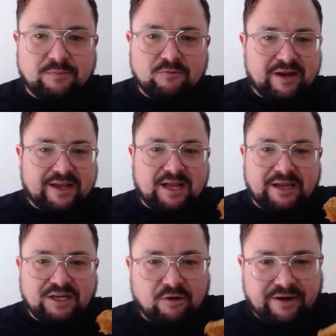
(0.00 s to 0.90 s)
I'm not really a
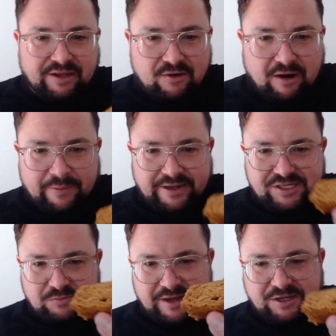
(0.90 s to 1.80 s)
cake kind of guy, but at
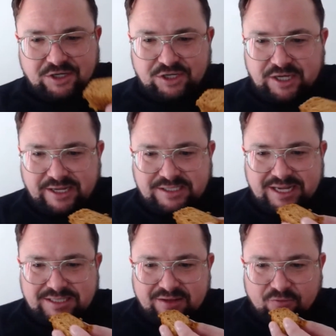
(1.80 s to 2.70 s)
least Jamaican ginger cake's
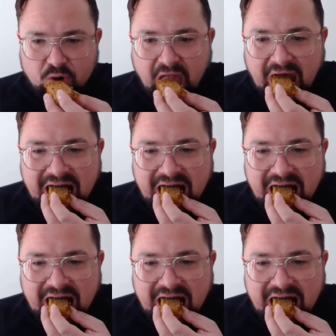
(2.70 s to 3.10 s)
next level.